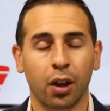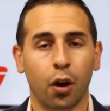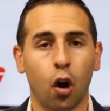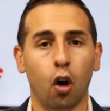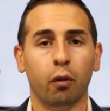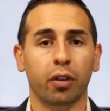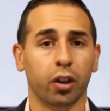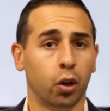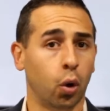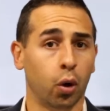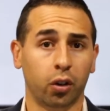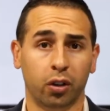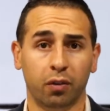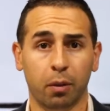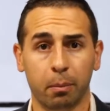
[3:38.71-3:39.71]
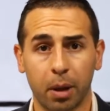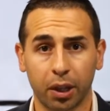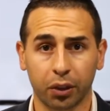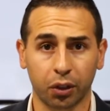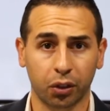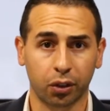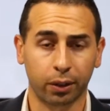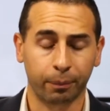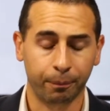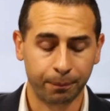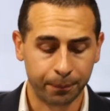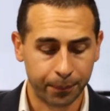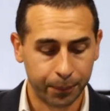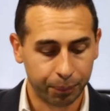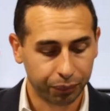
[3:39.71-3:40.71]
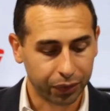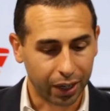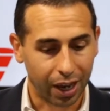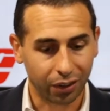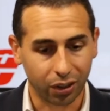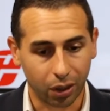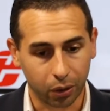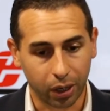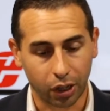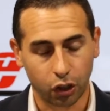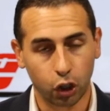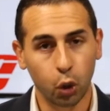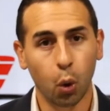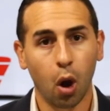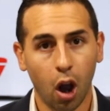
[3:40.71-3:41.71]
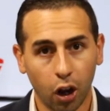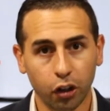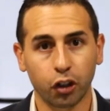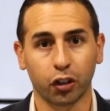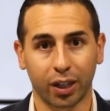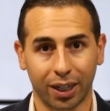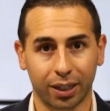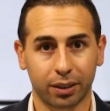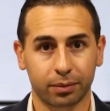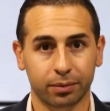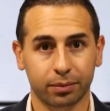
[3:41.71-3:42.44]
over the course of a month or so. I said, okay, 200.